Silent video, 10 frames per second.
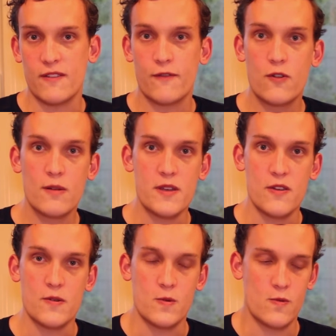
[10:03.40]
inform
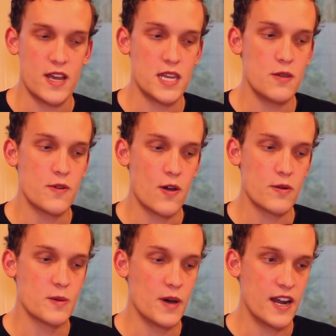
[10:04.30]
you when you go
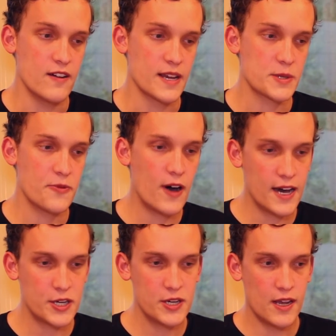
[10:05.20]
to buy your next
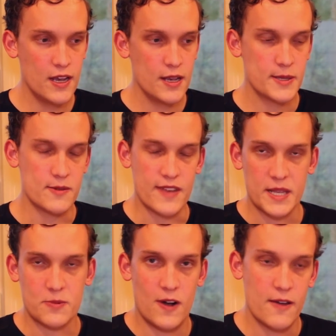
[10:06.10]
watch. So
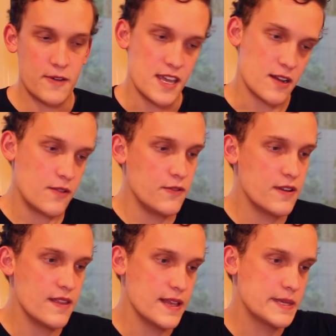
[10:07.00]
that's why we
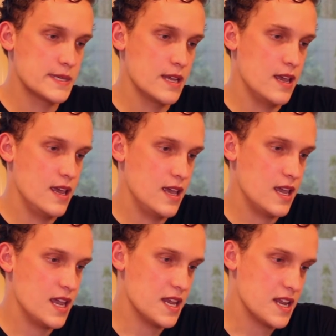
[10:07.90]
included this
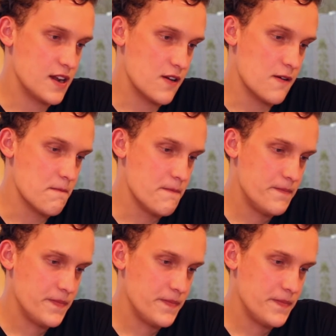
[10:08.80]
in here.